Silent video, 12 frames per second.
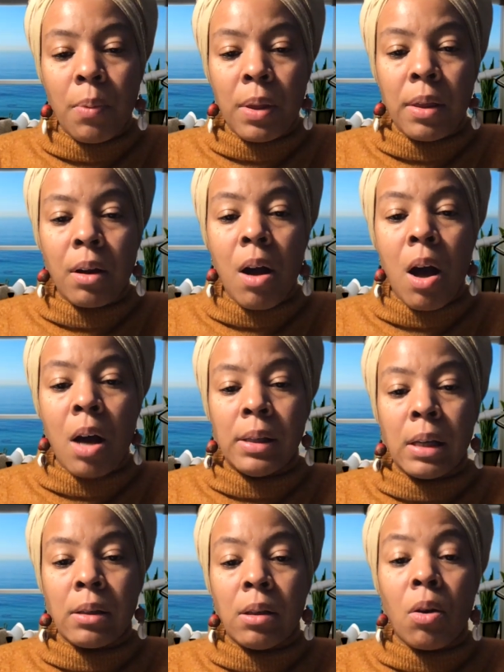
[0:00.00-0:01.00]
within the
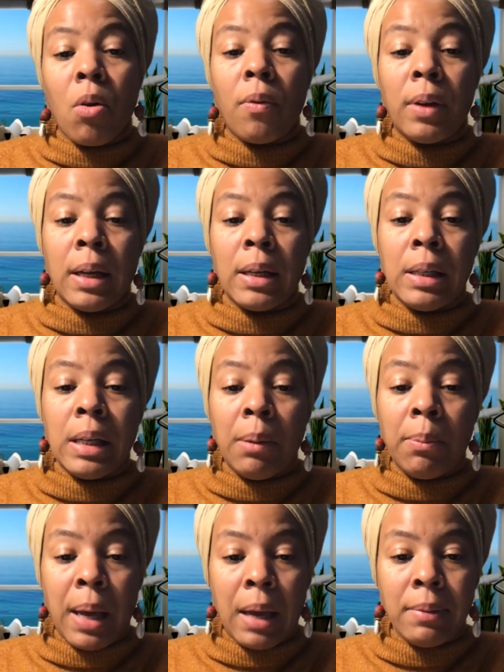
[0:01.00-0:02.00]
context of the
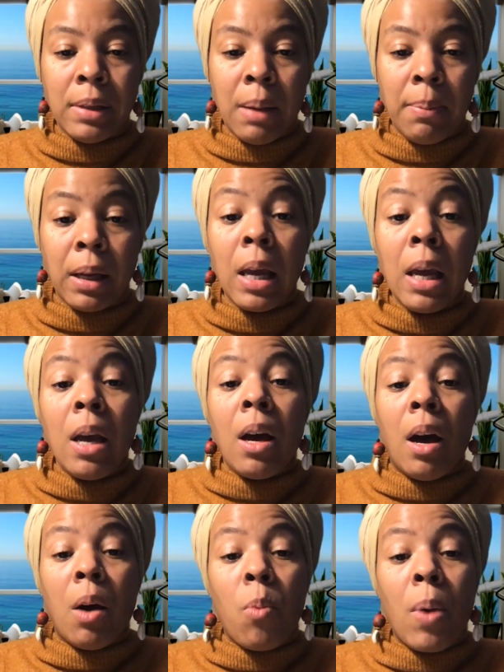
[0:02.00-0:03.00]
COVID-19 pandemic,
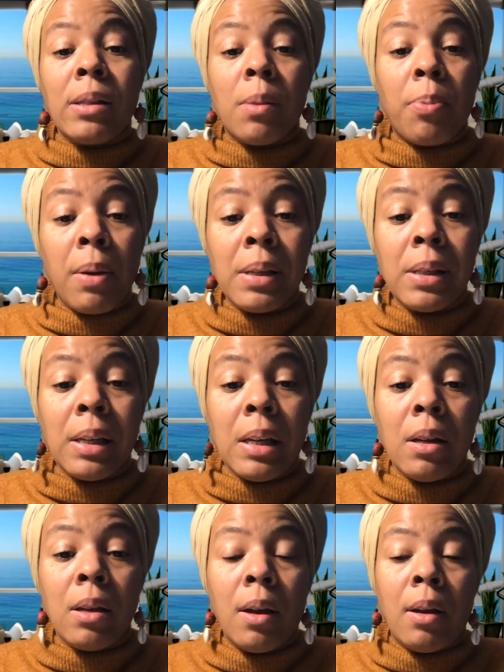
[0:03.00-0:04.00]
white
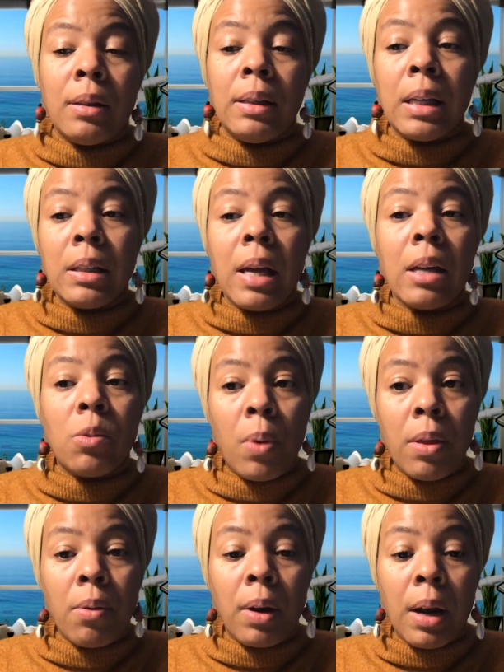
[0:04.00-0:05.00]
supremacy dictates
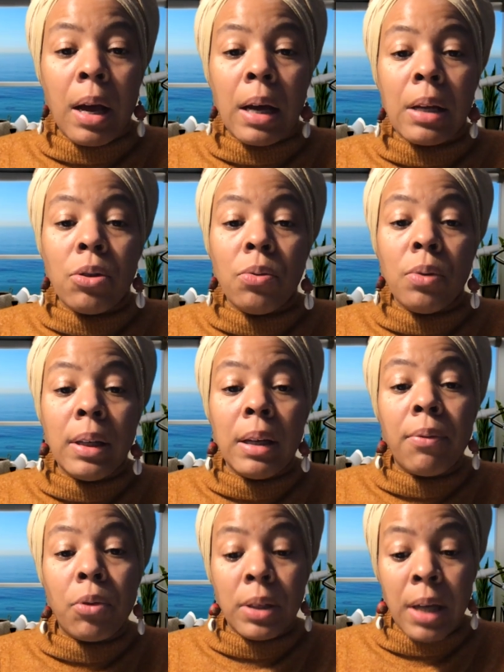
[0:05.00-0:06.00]
whether or not you
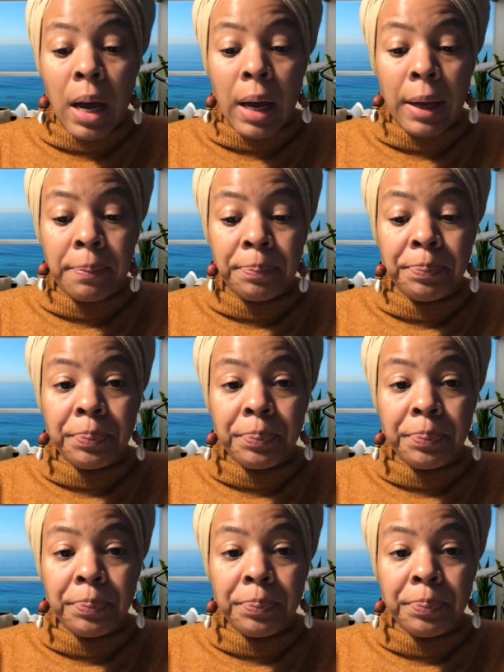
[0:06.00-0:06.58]
live or die.